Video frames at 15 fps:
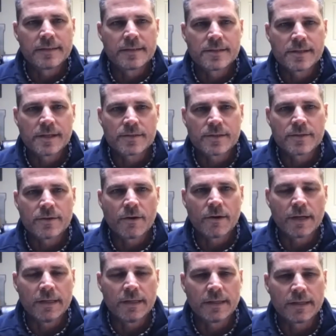such a
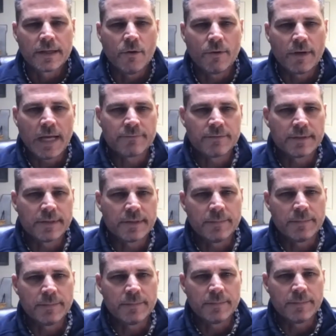target and going after them
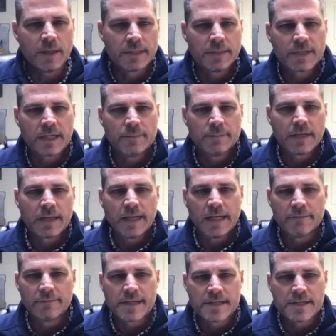and helping them come
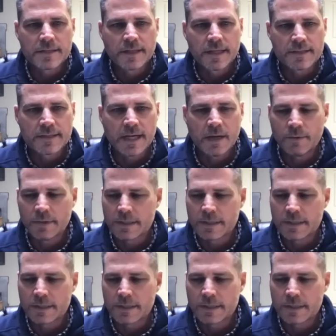alive as, as God would